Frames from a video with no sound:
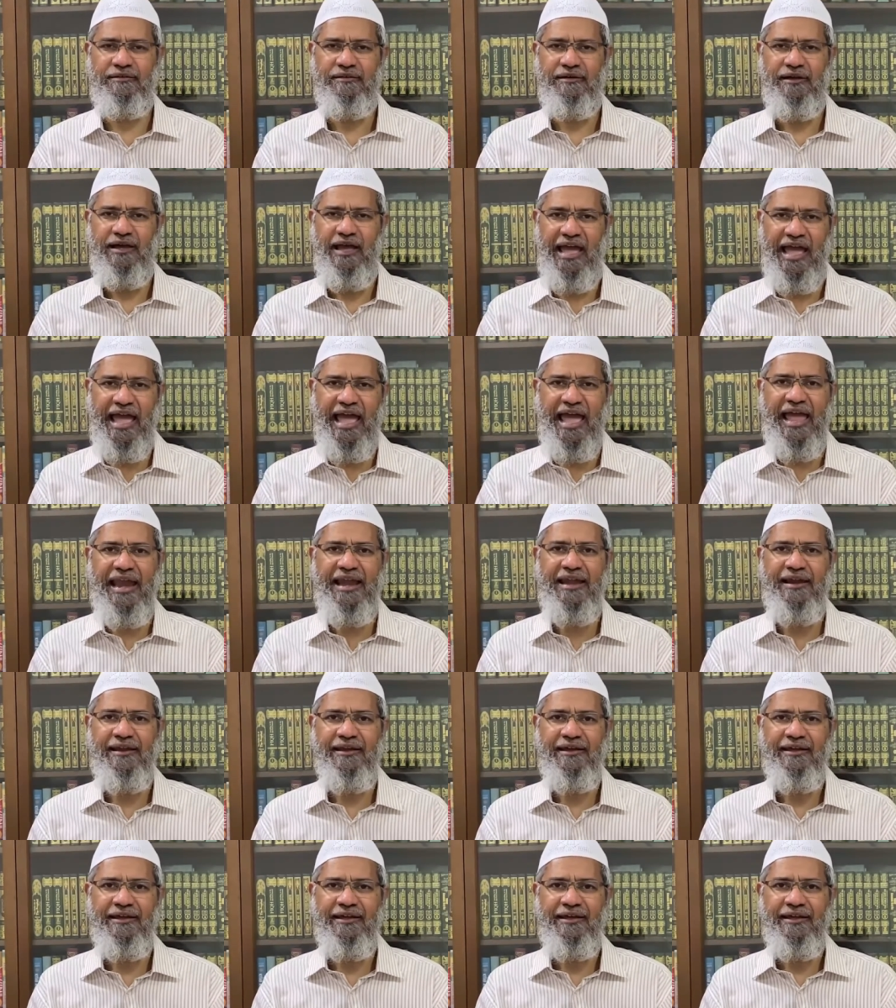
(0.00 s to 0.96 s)
and
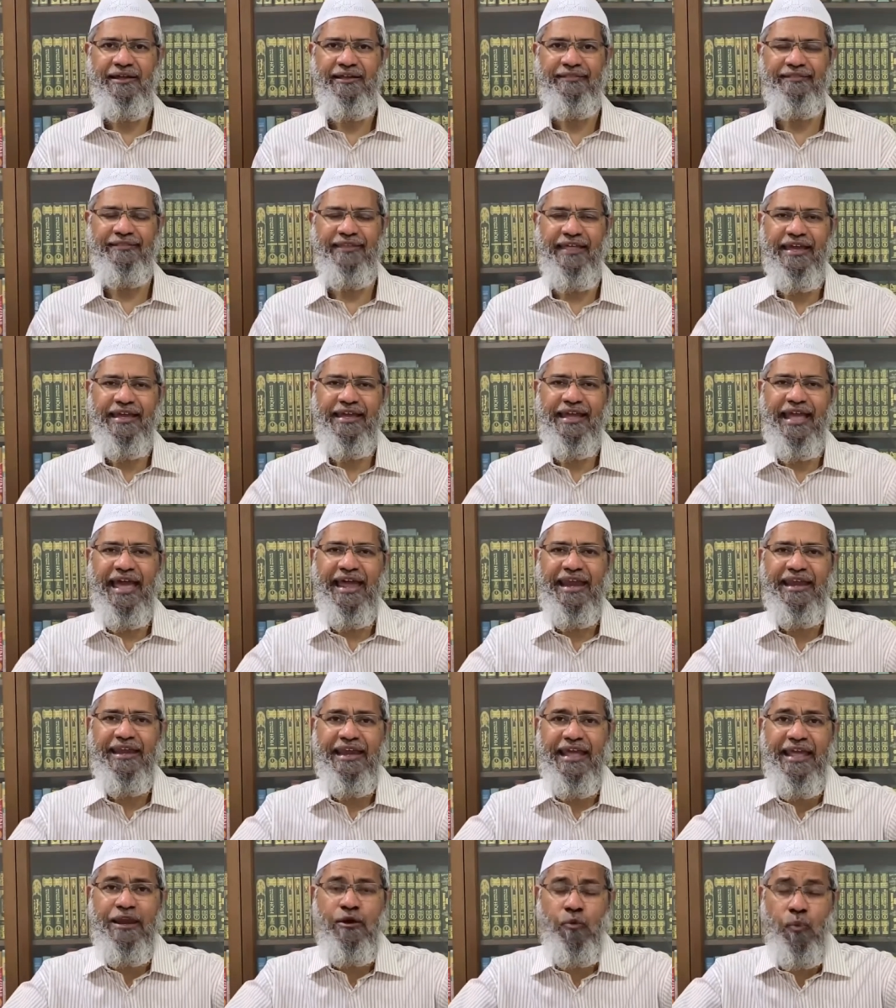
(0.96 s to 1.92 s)
they can,
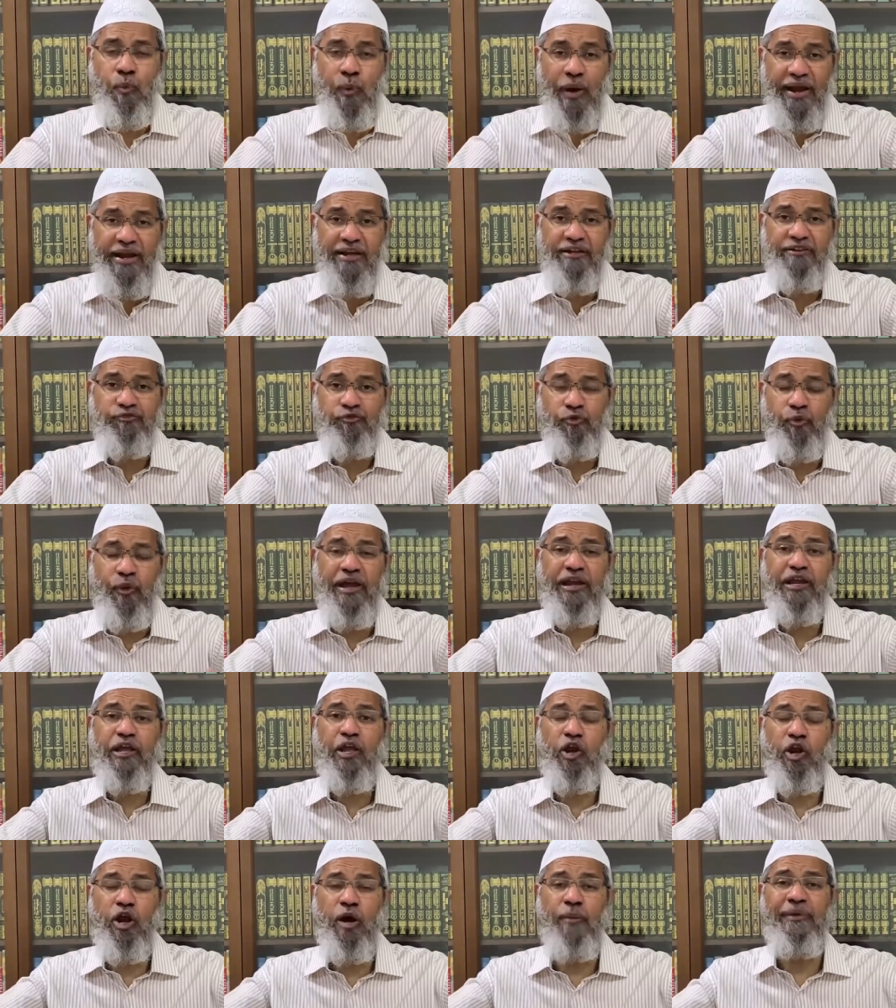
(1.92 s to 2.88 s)
in 1 square
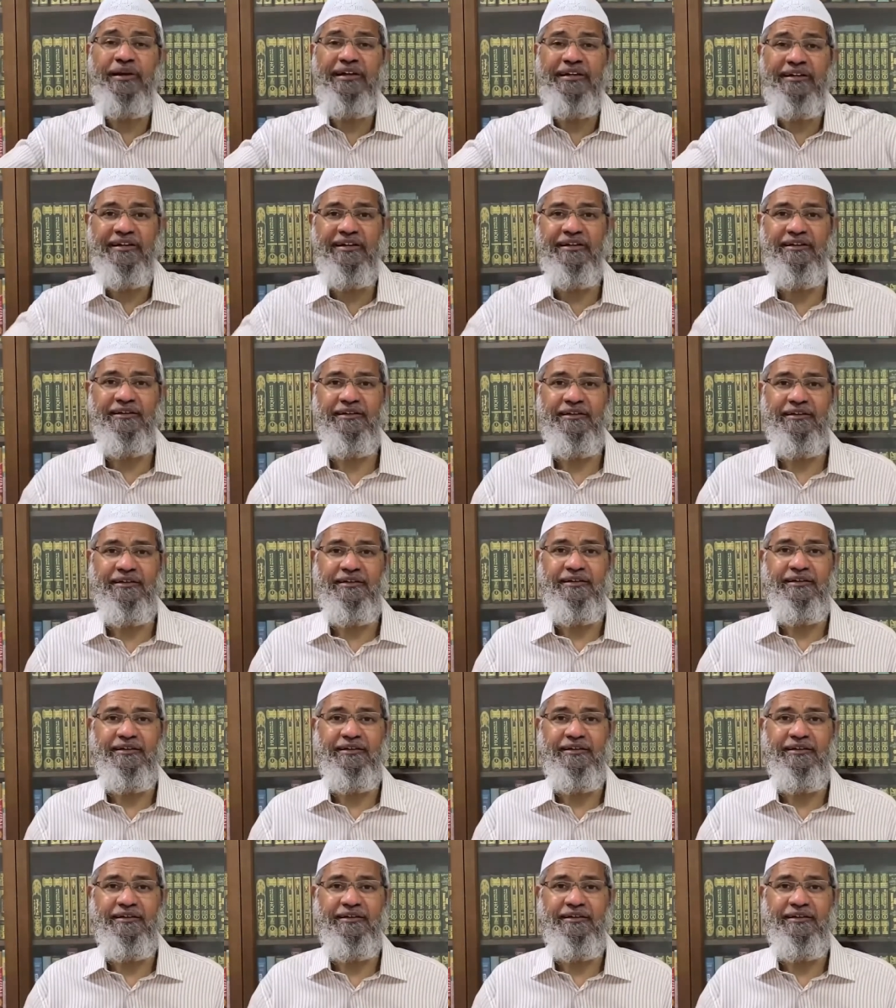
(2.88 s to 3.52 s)
kilometer,